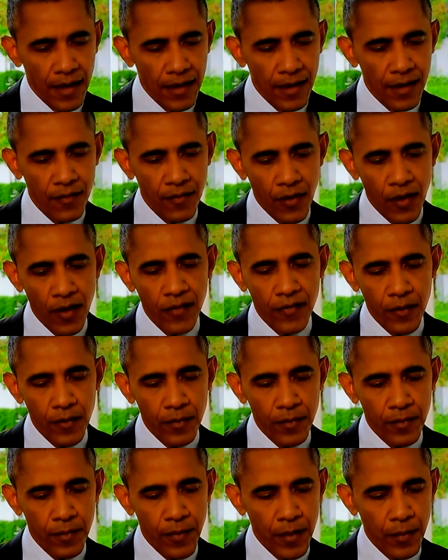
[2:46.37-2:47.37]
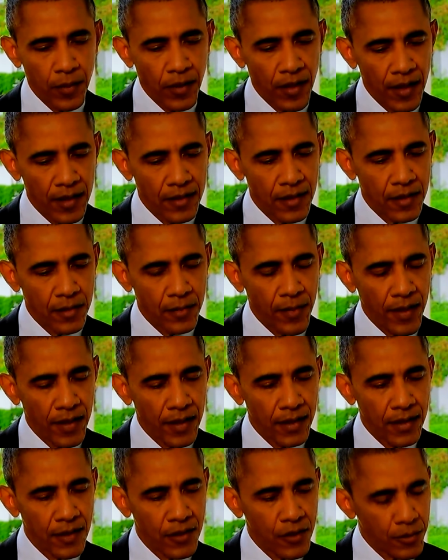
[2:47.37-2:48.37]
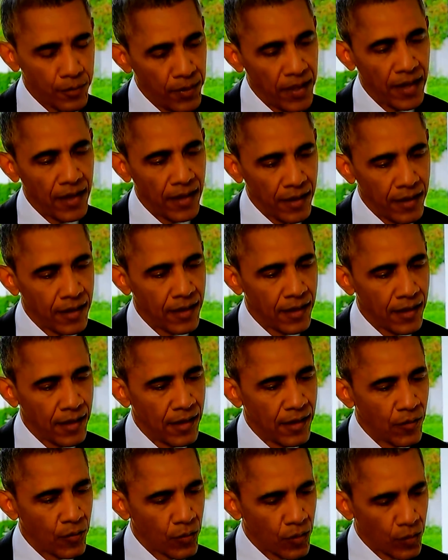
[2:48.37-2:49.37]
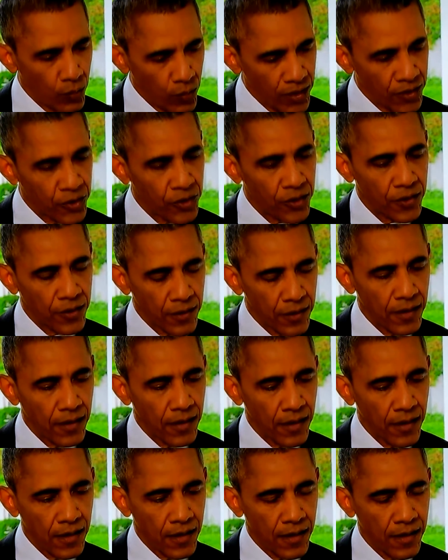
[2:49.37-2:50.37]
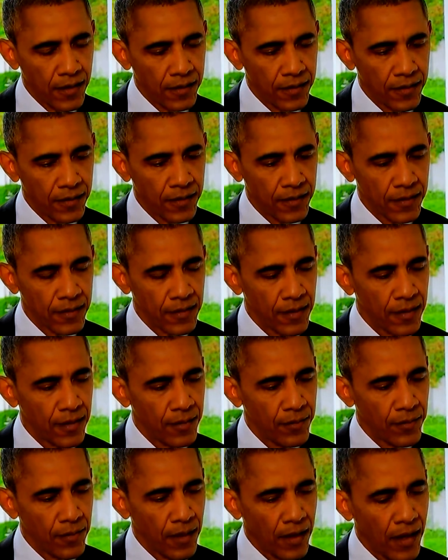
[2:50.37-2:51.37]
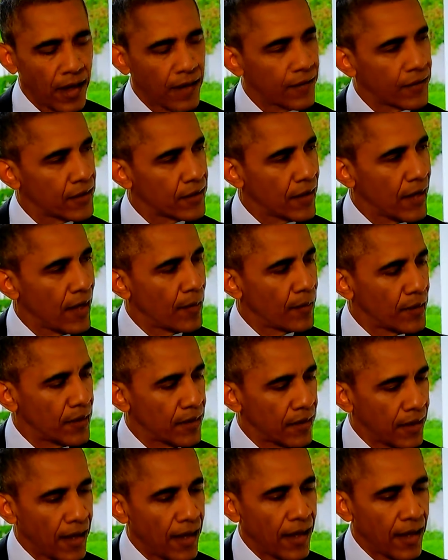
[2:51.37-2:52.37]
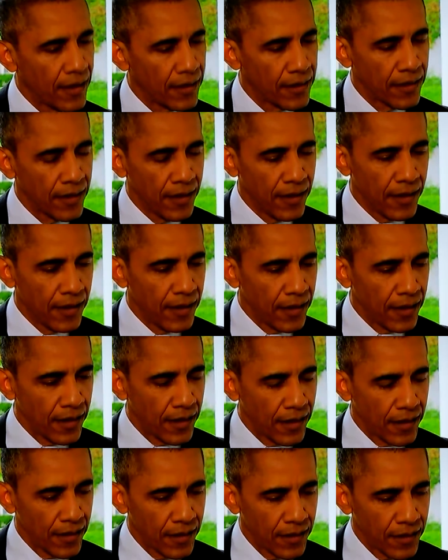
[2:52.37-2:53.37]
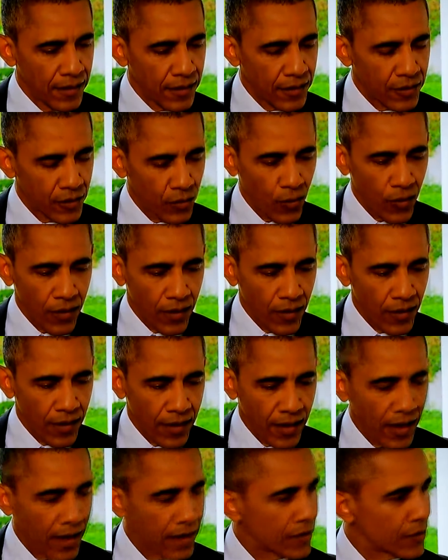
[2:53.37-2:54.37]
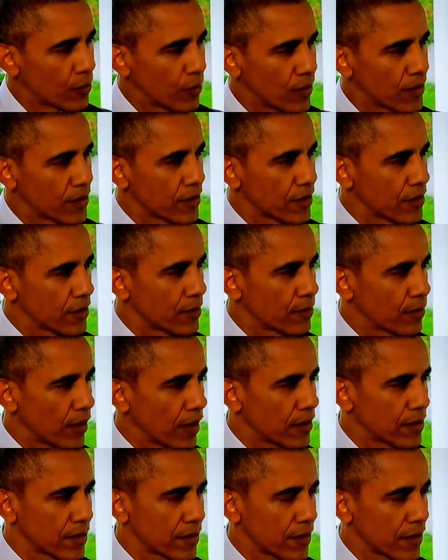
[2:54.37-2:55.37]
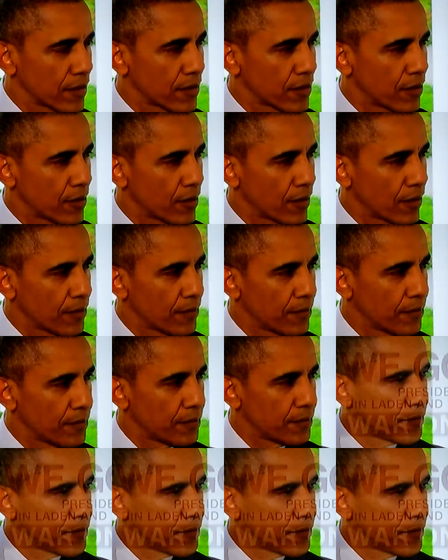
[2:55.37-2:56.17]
I think very few people anticipated the speed with which a lot of this happened, and the extraordinary consequences in places like Syria.